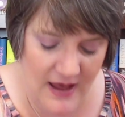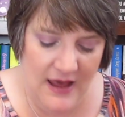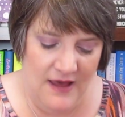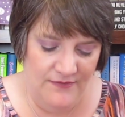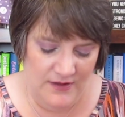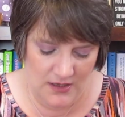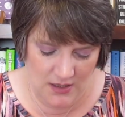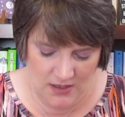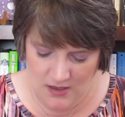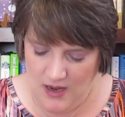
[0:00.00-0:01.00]
And
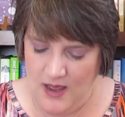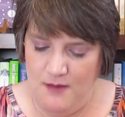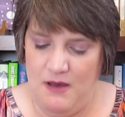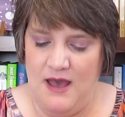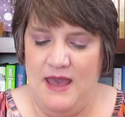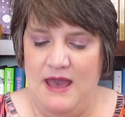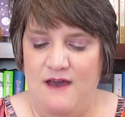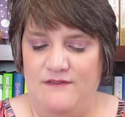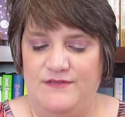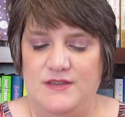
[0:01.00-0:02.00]
then I
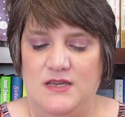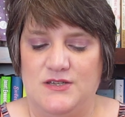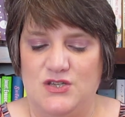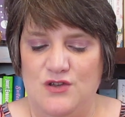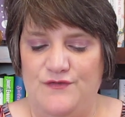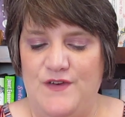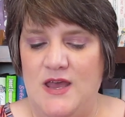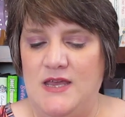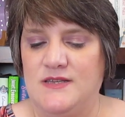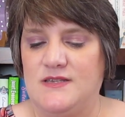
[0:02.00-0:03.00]
have the Too
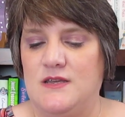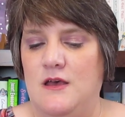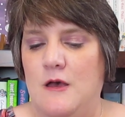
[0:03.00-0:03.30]
Faced